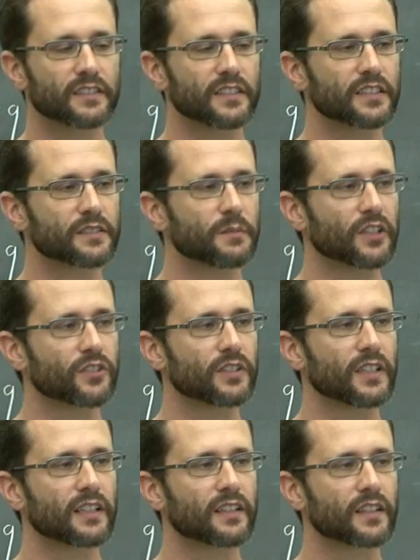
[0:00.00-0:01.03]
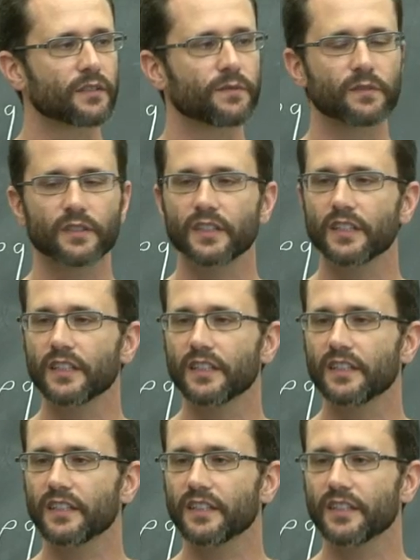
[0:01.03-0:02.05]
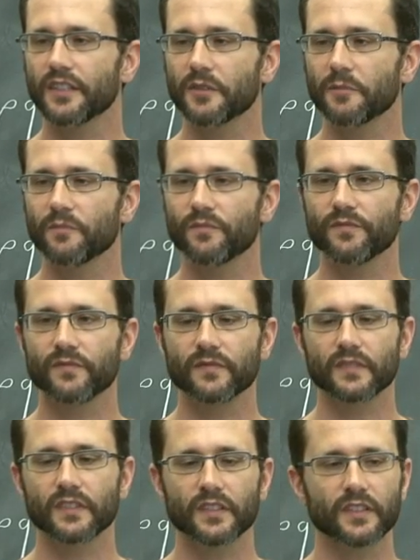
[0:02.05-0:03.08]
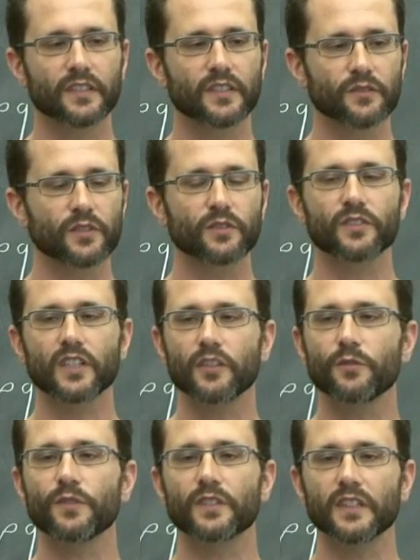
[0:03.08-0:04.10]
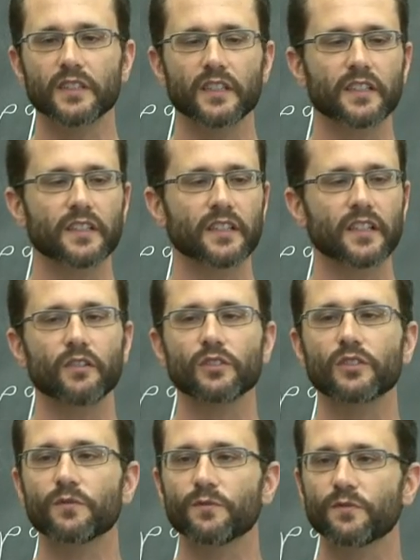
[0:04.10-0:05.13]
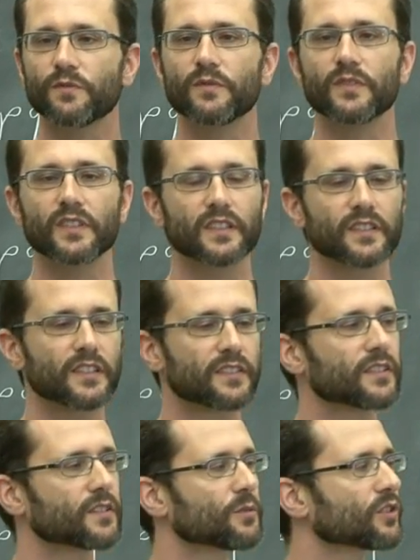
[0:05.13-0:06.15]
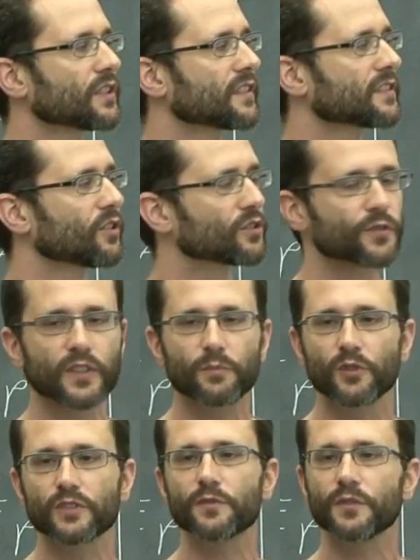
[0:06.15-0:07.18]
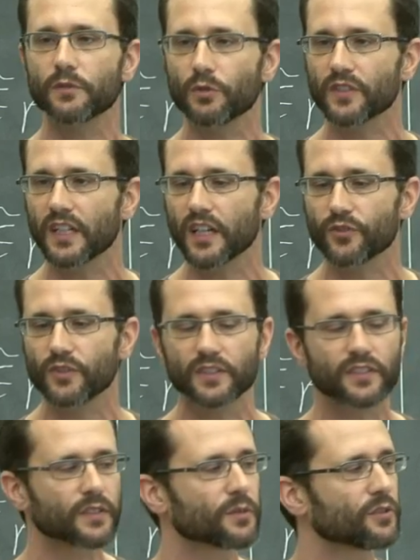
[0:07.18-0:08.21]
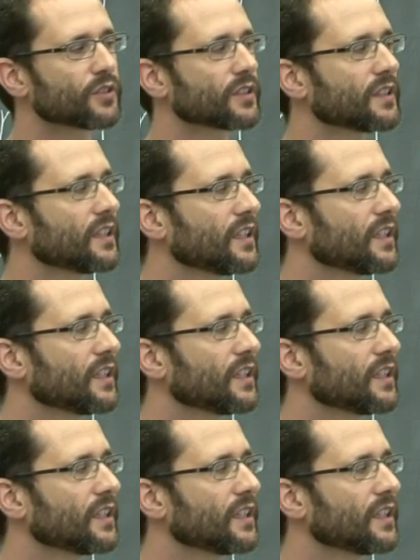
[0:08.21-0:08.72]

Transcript: these marginals have um, there, there is kind of a, a lot of, this distribution has a lot of support if it was an actual distribution.